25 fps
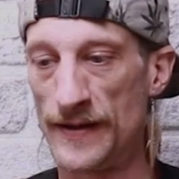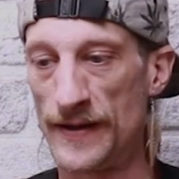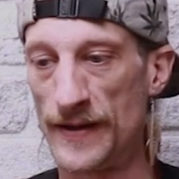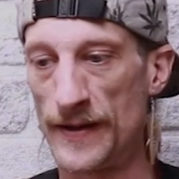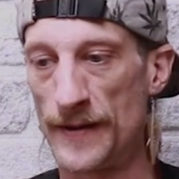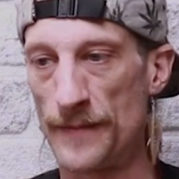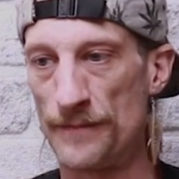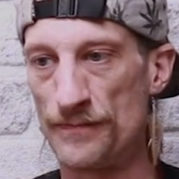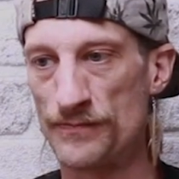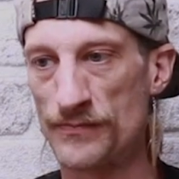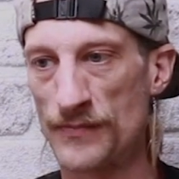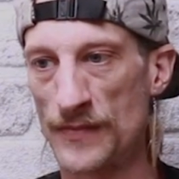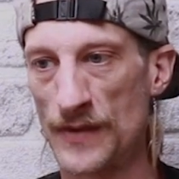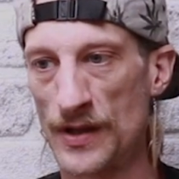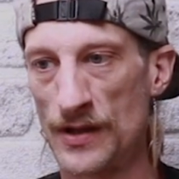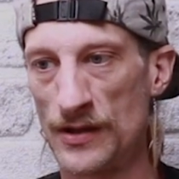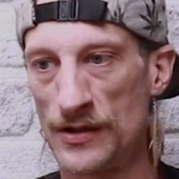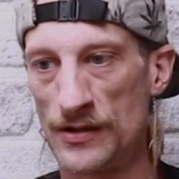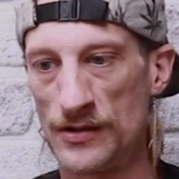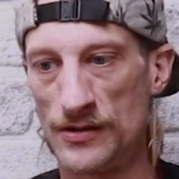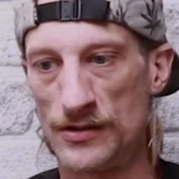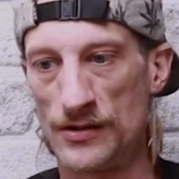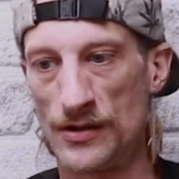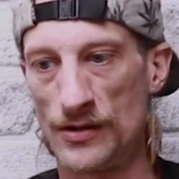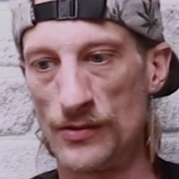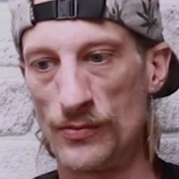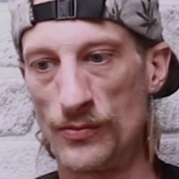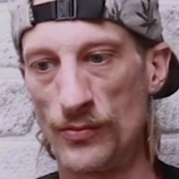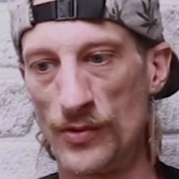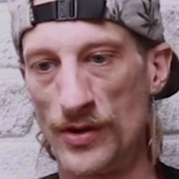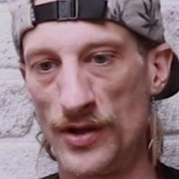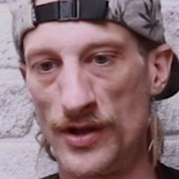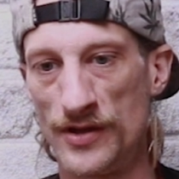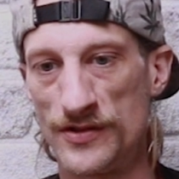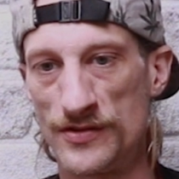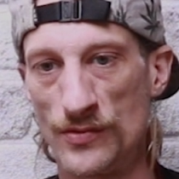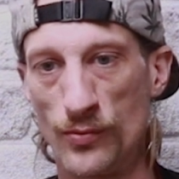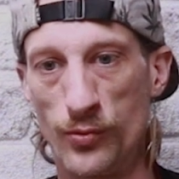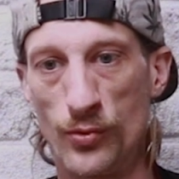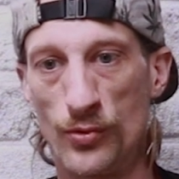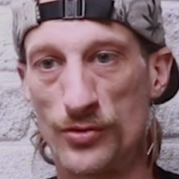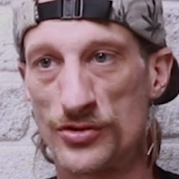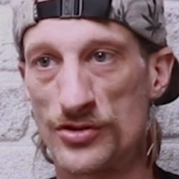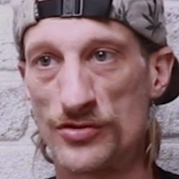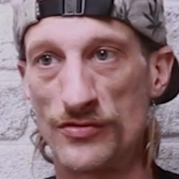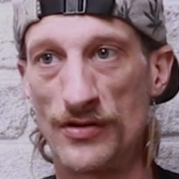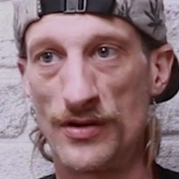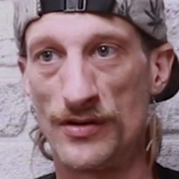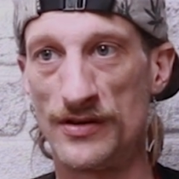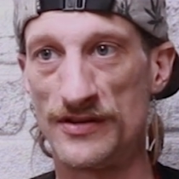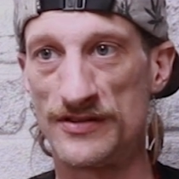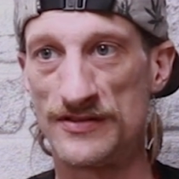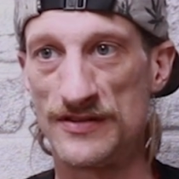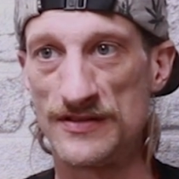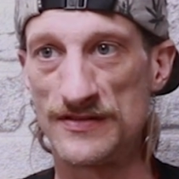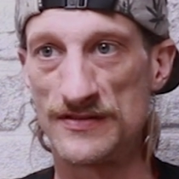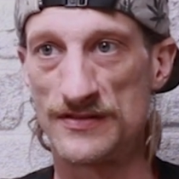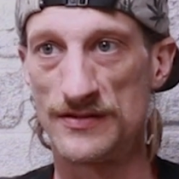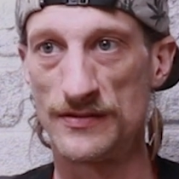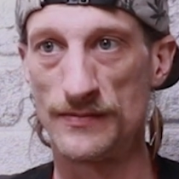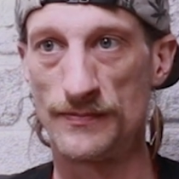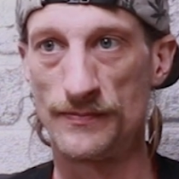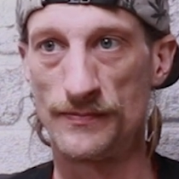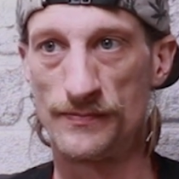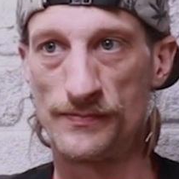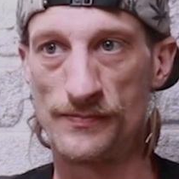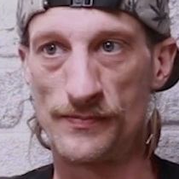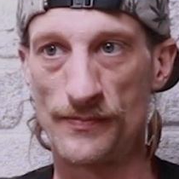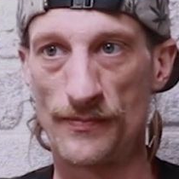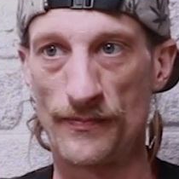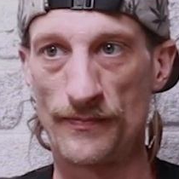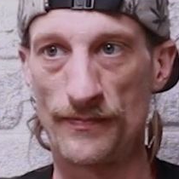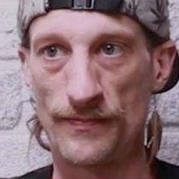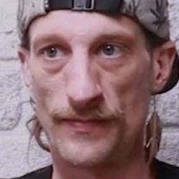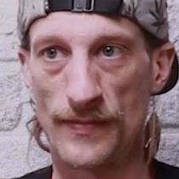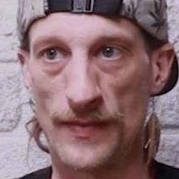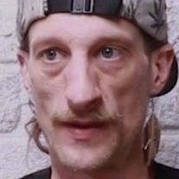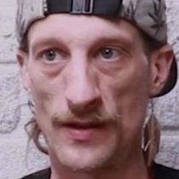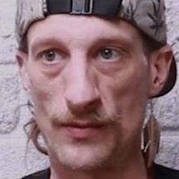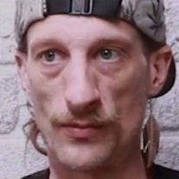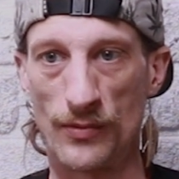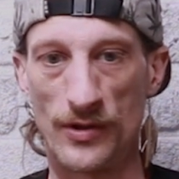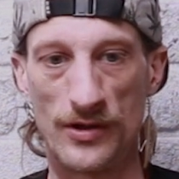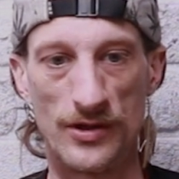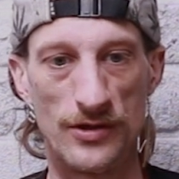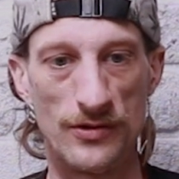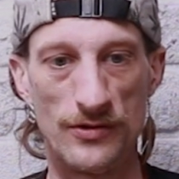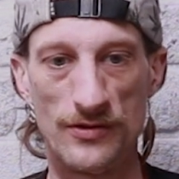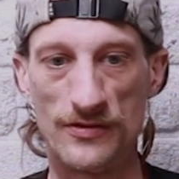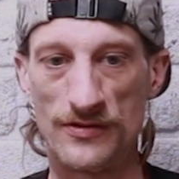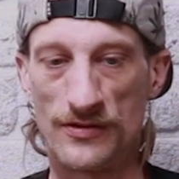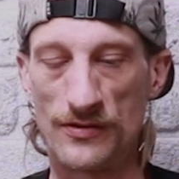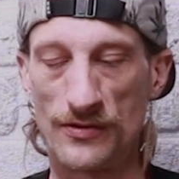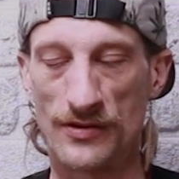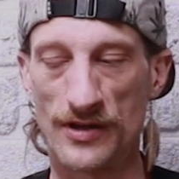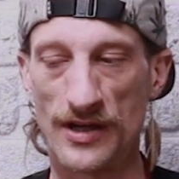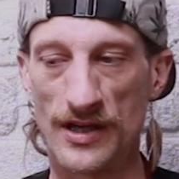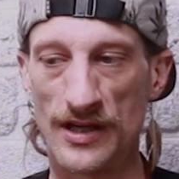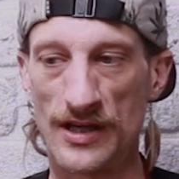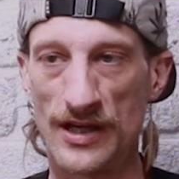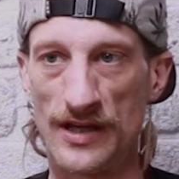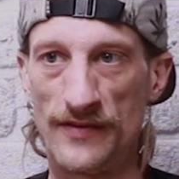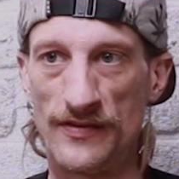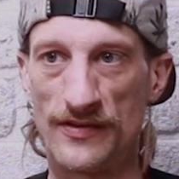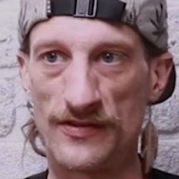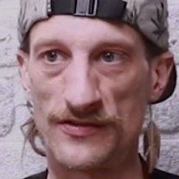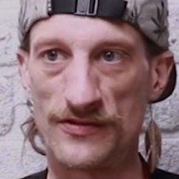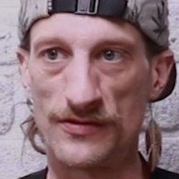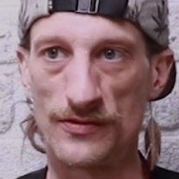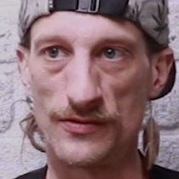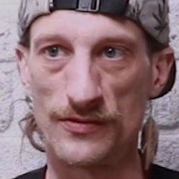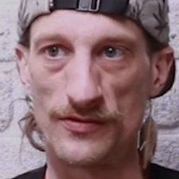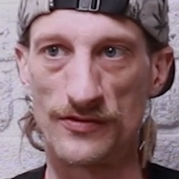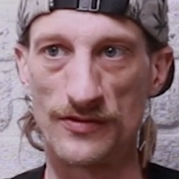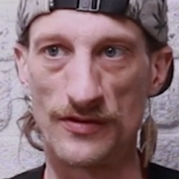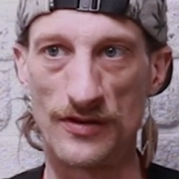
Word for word: Um, you know, it's a water only system when you're using organic living soil.